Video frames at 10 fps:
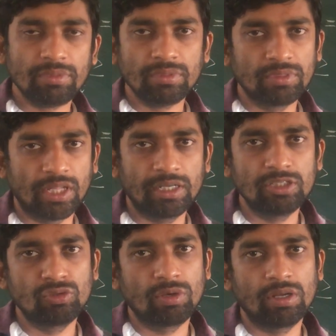That
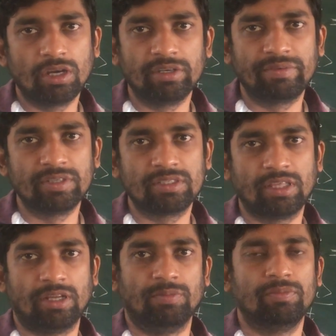is your Ehrenfest
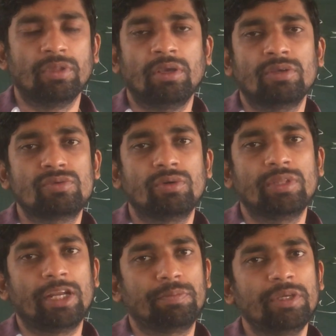theorem. So
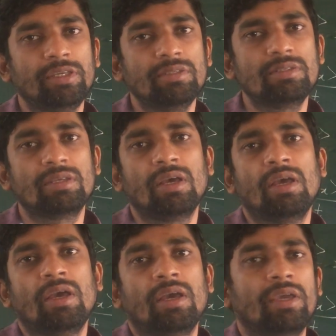that means
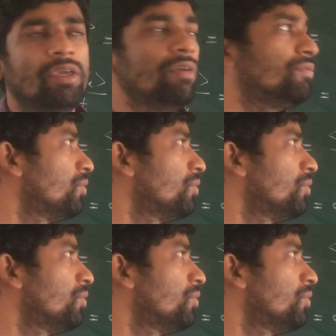if